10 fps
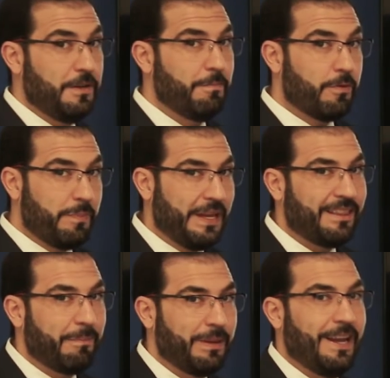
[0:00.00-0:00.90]
you
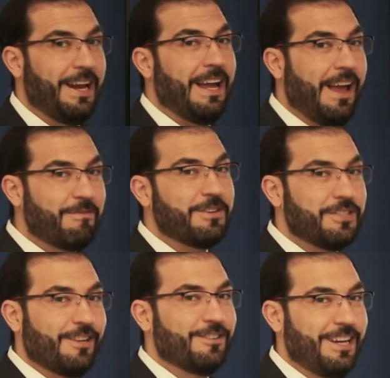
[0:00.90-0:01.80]
repeat the play every
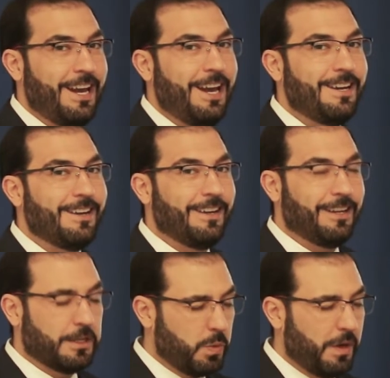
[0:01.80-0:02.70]
single day,
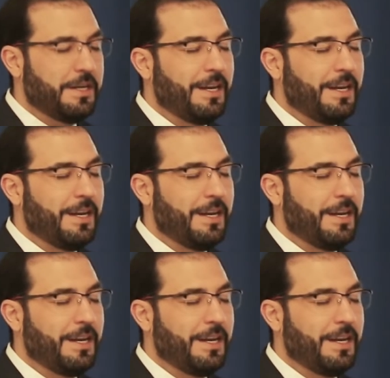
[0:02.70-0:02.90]
guess what?